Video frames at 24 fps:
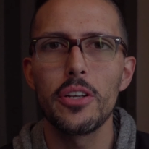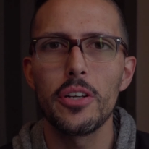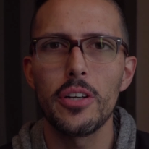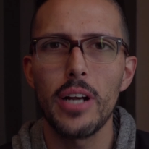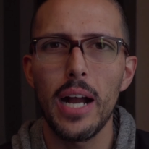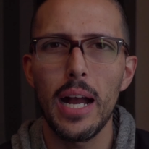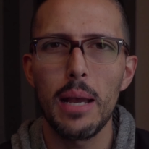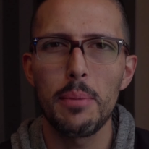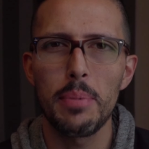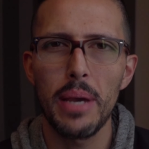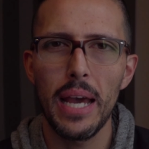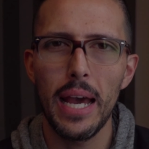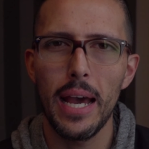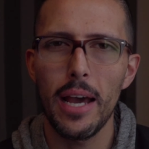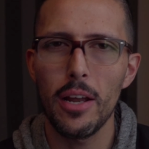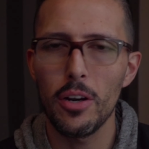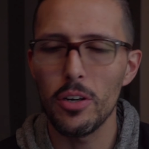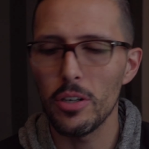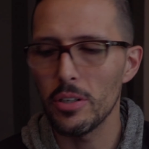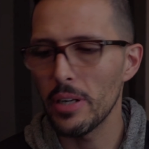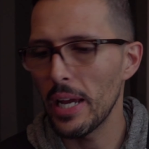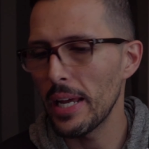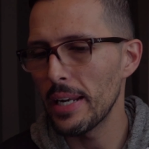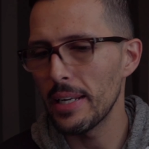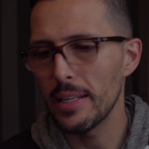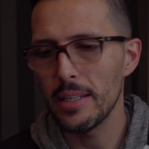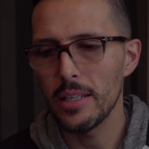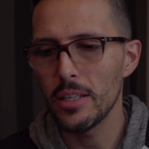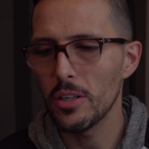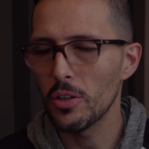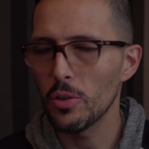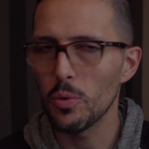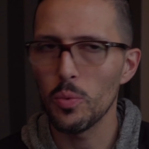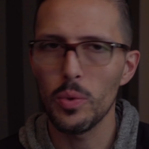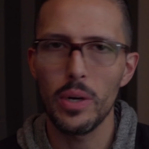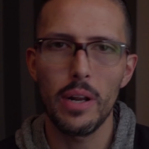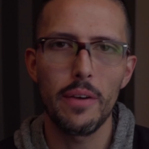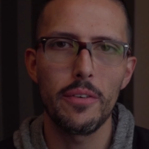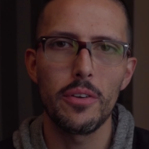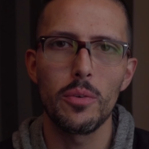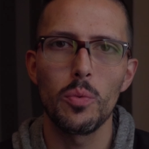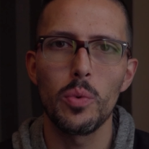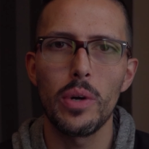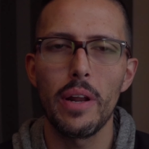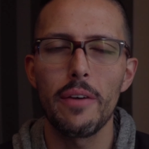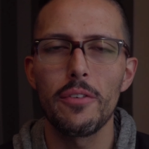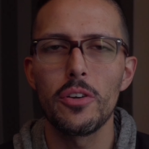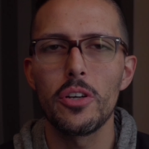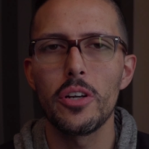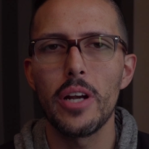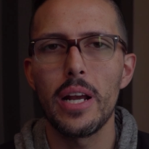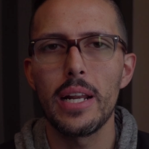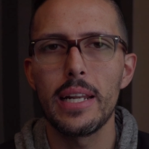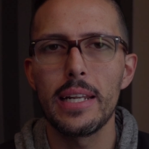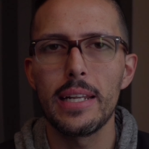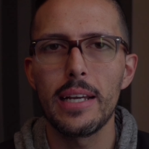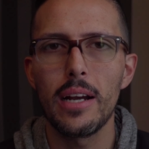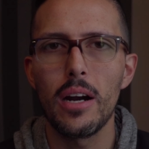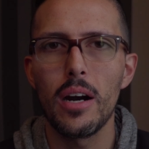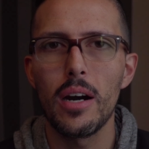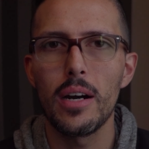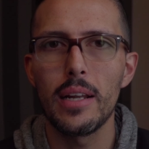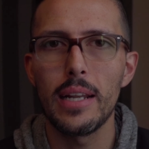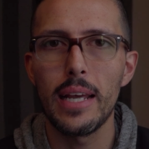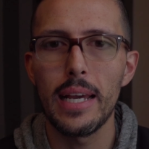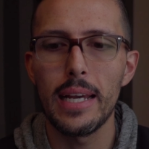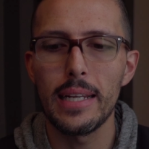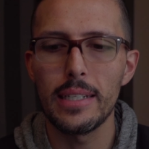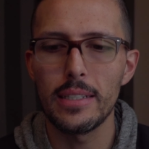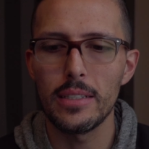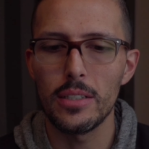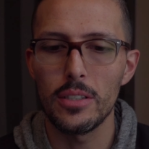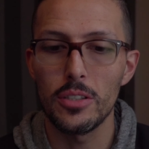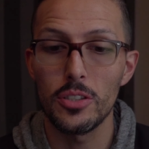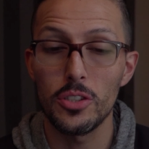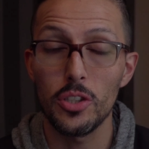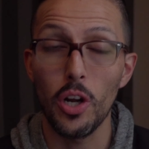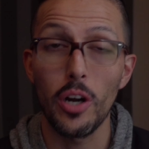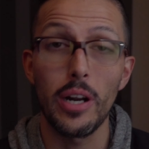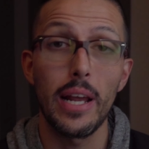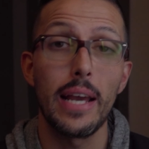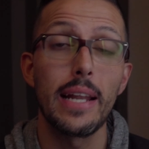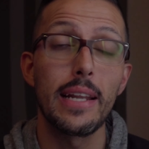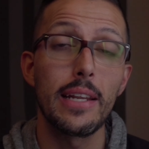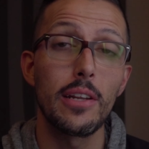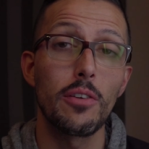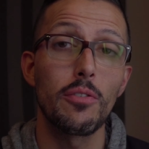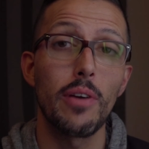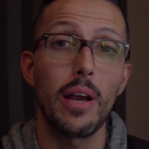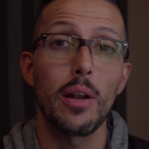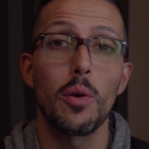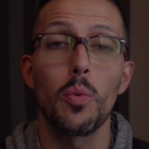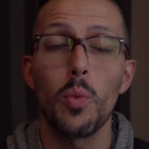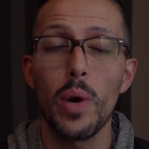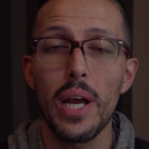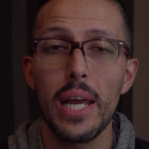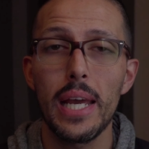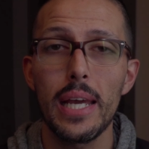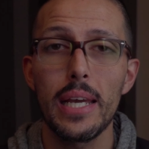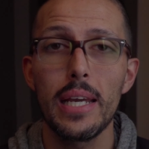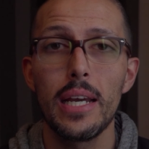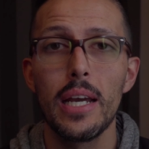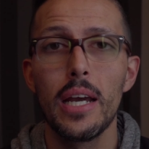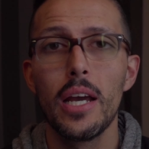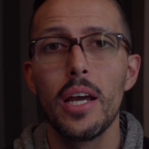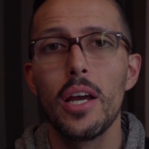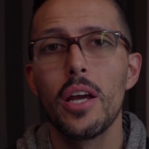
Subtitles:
your iPad or editing or whatever you're editing on, and start editing right away.